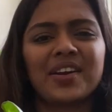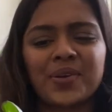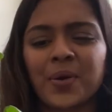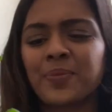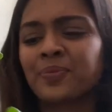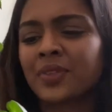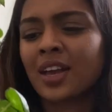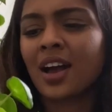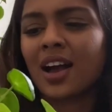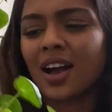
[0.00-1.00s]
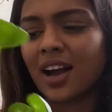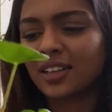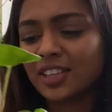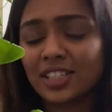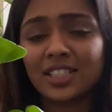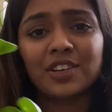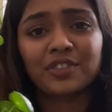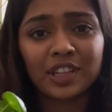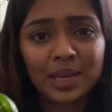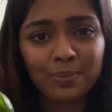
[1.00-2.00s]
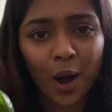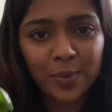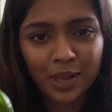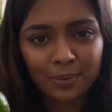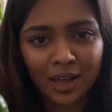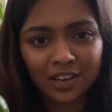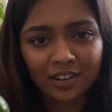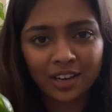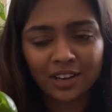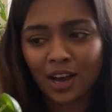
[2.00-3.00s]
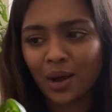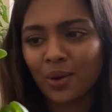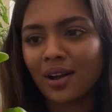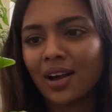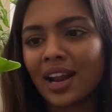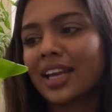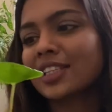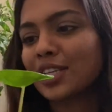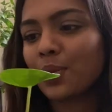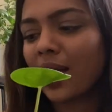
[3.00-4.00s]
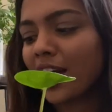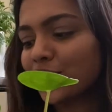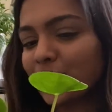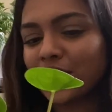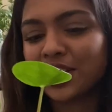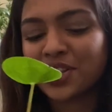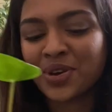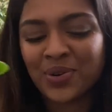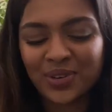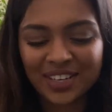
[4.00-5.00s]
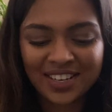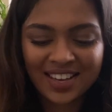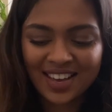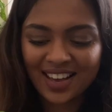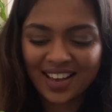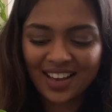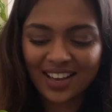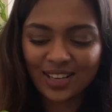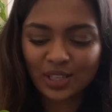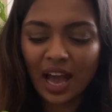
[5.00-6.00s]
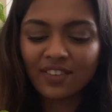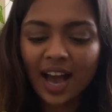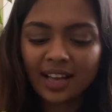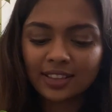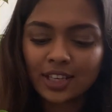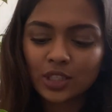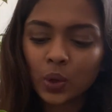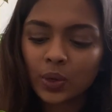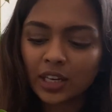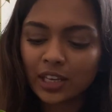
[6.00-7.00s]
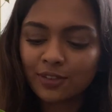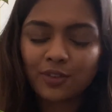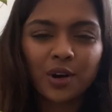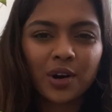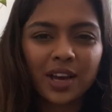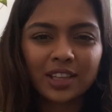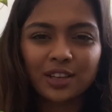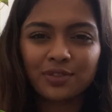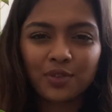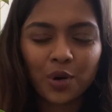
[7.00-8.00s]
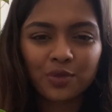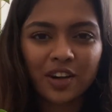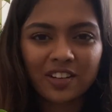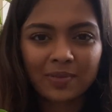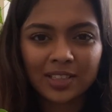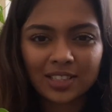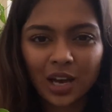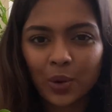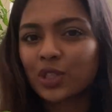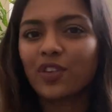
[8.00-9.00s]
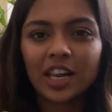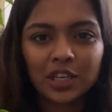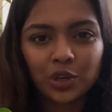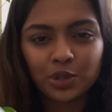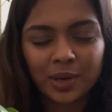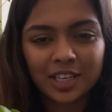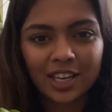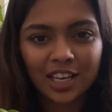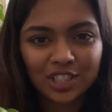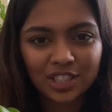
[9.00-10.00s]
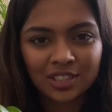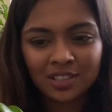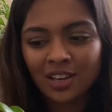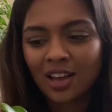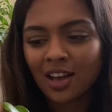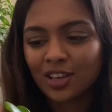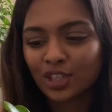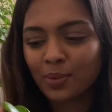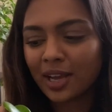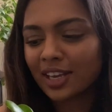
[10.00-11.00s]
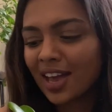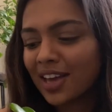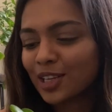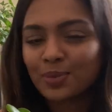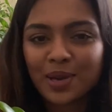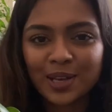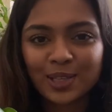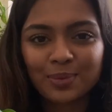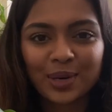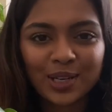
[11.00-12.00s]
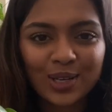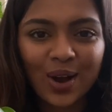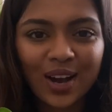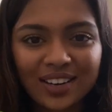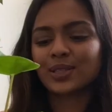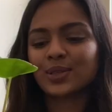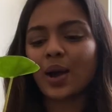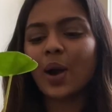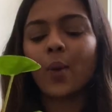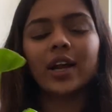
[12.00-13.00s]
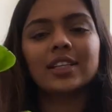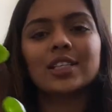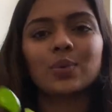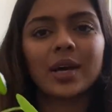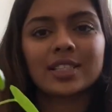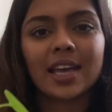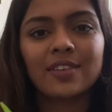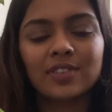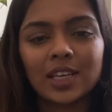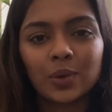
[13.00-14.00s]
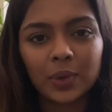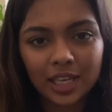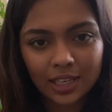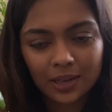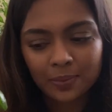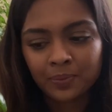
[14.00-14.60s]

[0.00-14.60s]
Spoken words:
I don't know. This is a really popular plant right now, and I can see why, it's really cute. So I've had this only for I think 4 or 5 months now. It's fairly new to my collection, so my care experience is pretty short. So I water this once every week.